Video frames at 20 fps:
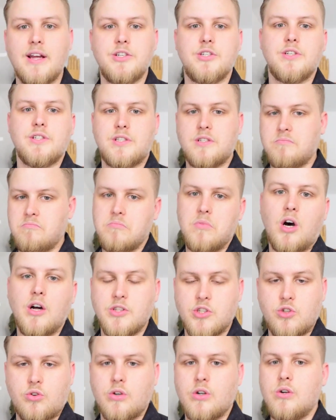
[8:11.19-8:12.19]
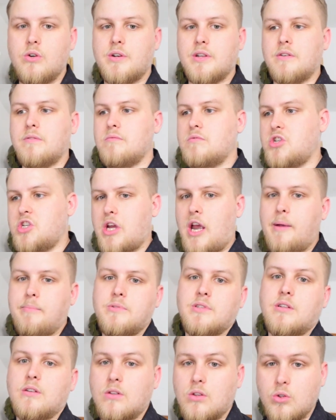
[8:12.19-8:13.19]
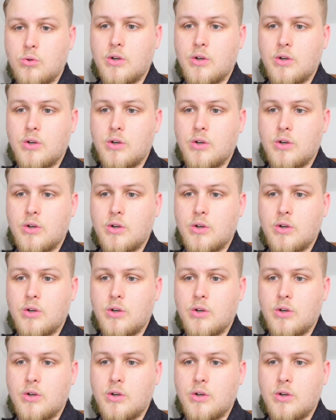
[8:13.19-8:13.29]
just unscrewed and shaped and glued